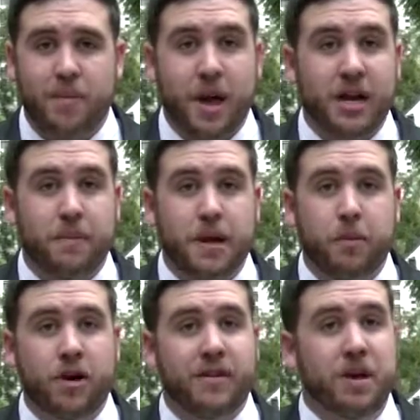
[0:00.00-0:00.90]
many
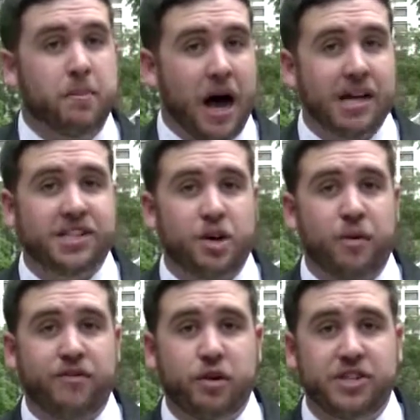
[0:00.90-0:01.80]
people giving positive
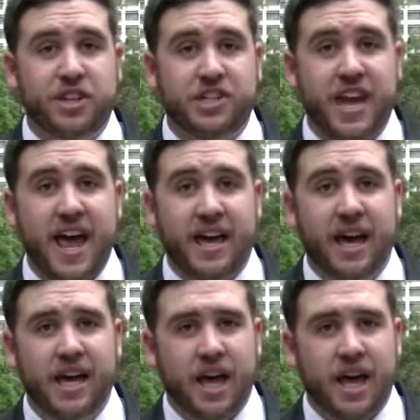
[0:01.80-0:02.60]
reviews of the day,